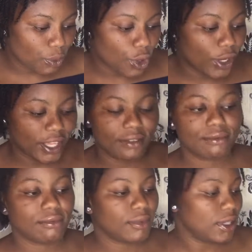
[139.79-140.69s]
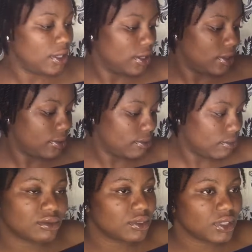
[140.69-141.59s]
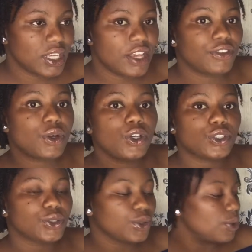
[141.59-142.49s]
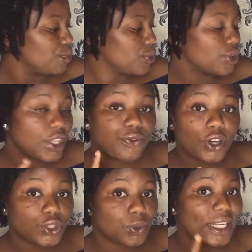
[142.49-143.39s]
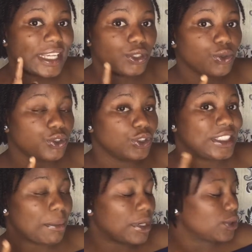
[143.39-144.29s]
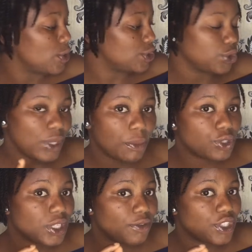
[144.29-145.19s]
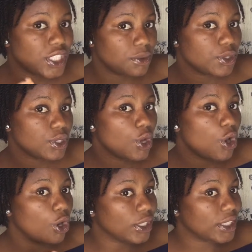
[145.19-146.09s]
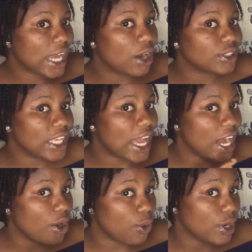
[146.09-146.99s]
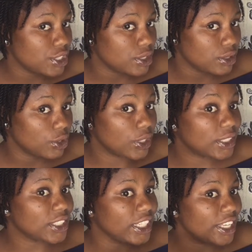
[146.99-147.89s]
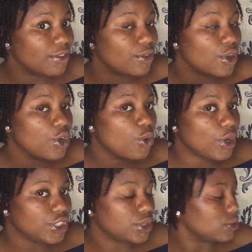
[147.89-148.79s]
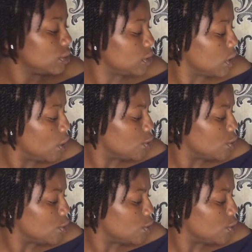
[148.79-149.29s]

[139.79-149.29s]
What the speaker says: Okay, if you don't want to, the first one I told you, German question. So I'm going to give you tips on how to give questions.